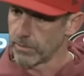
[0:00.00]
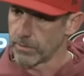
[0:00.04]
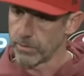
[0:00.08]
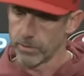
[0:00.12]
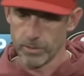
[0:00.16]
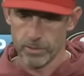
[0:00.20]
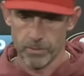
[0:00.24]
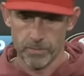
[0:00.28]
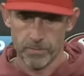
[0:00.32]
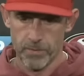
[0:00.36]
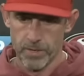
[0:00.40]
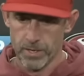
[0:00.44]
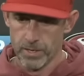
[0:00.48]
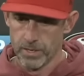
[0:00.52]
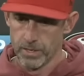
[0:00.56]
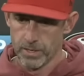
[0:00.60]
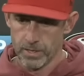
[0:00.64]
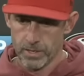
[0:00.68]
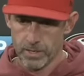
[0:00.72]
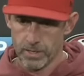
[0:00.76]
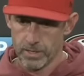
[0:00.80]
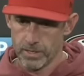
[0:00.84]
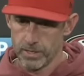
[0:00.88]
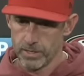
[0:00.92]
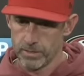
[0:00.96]
So
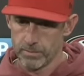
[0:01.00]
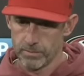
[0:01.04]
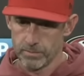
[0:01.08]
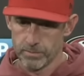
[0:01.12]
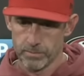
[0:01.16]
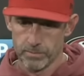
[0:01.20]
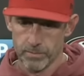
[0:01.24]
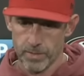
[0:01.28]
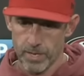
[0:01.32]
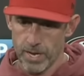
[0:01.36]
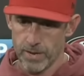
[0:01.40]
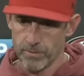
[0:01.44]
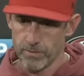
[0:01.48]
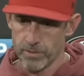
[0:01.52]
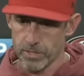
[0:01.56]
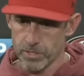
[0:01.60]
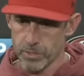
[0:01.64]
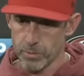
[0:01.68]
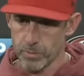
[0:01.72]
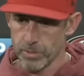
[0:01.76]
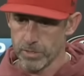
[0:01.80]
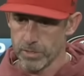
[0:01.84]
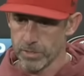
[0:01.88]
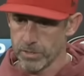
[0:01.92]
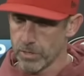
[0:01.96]
having
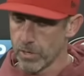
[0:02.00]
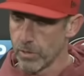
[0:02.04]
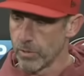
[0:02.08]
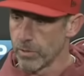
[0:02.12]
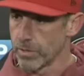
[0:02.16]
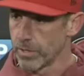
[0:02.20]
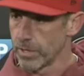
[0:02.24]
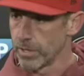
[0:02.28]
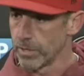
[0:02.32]
experience always